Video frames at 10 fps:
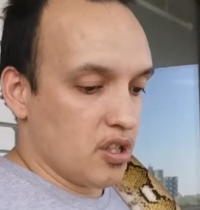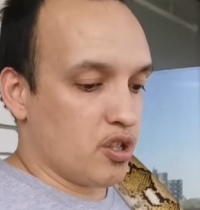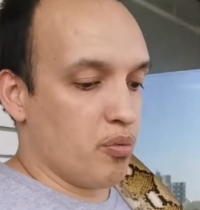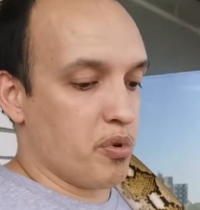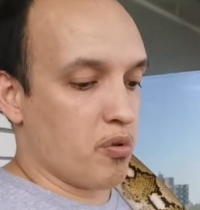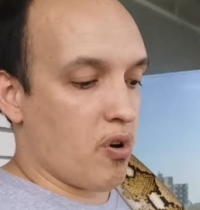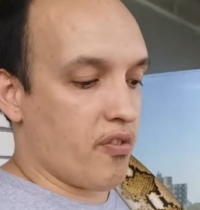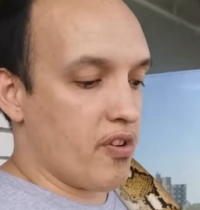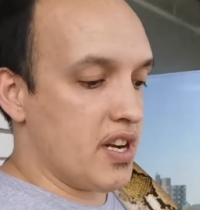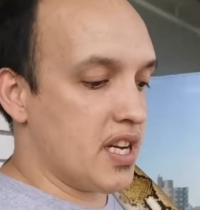Super
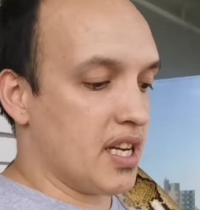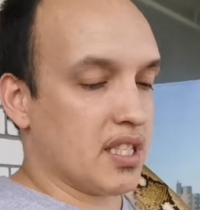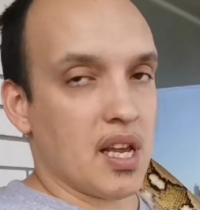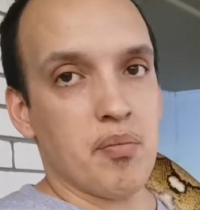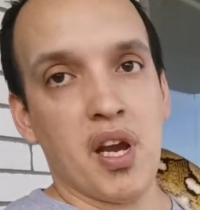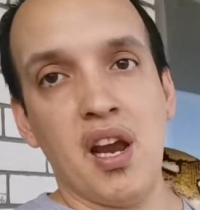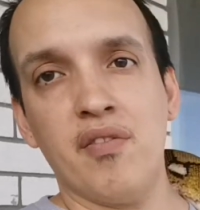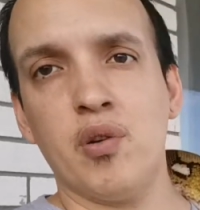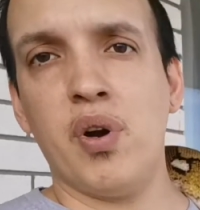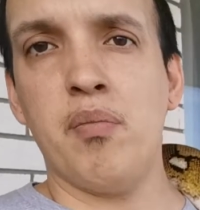Dwarf Retics that
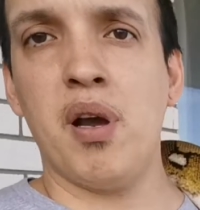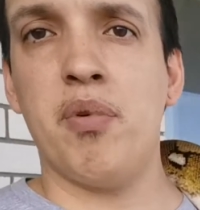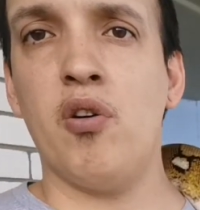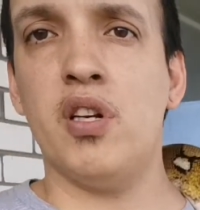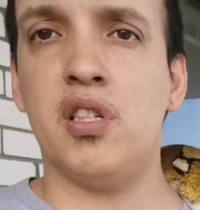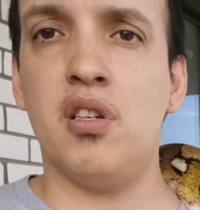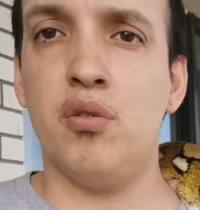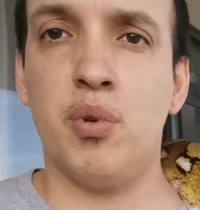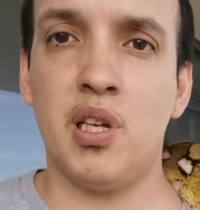behave the way my boas do,